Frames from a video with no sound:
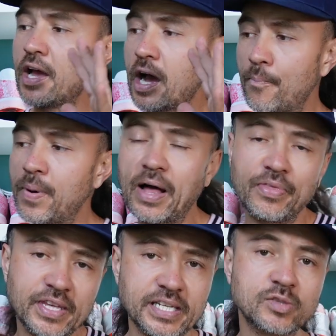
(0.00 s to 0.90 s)
about
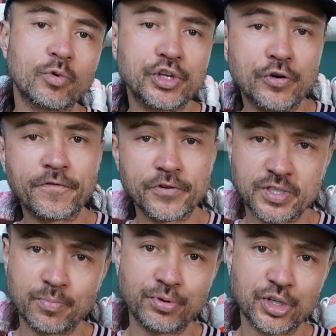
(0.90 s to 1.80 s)
these? What are your
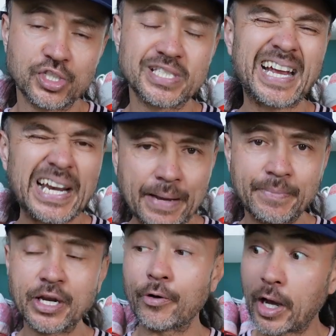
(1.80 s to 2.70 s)
first impressions like? Let
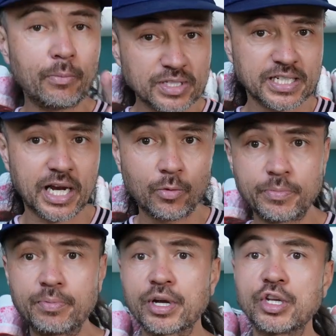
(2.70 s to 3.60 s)
me know. And once again, I will
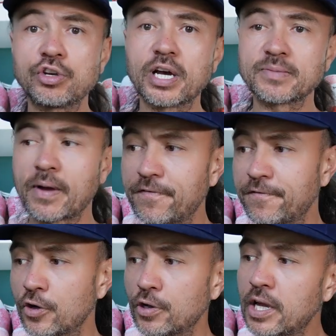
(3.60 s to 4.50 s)
be bringing you guys my
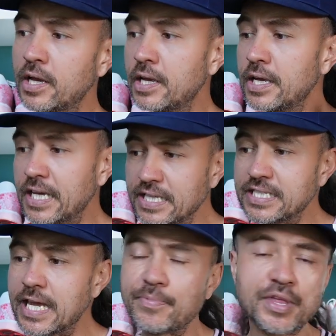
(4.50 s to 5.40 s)
full
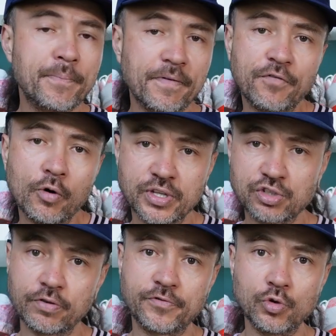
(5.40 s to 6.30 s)
in-depth
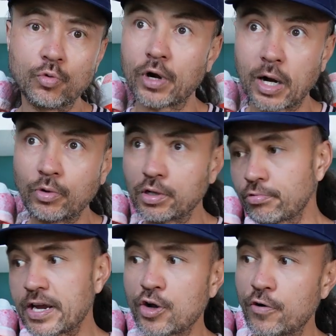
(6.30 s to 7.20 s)
performance review where I will
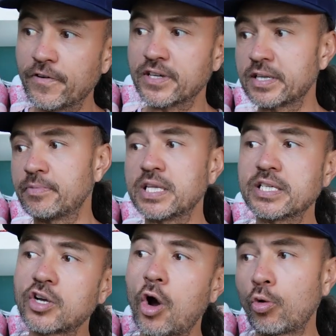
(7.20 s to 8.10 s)
rake over some of
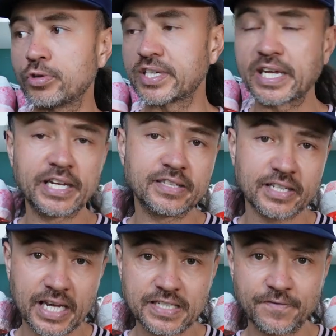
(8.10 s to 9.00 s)
these coals again in
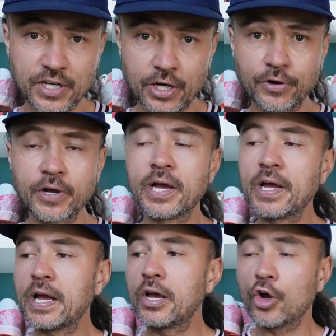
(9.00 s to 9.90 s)
today's video
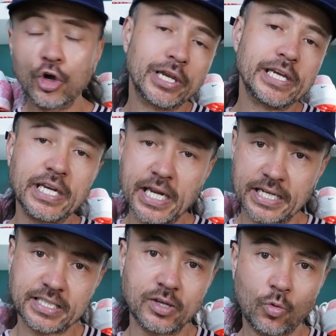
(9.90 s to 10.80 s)
early
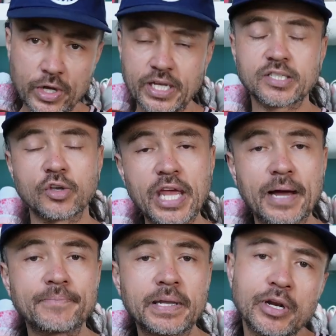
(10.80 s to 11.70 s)
next week. So
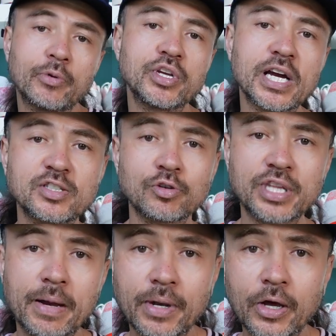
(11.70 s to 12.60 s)
yeah, let me know what you guys thought
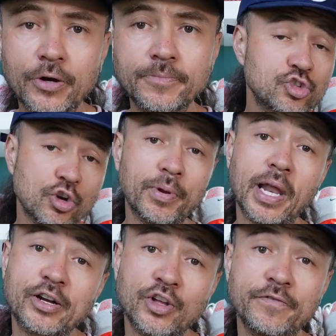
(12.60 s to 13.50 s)
down below. Drop a
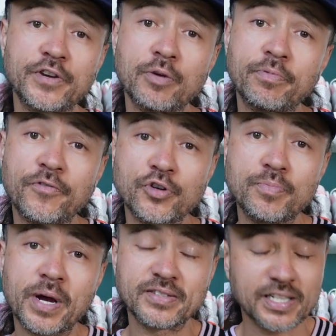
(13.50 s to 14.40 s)
like on the video before you
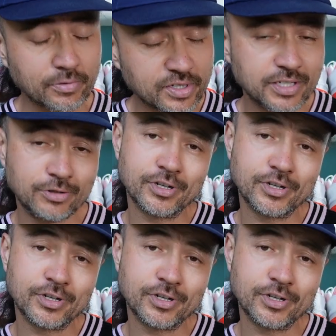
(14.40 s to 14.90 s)
bounce, and I will see you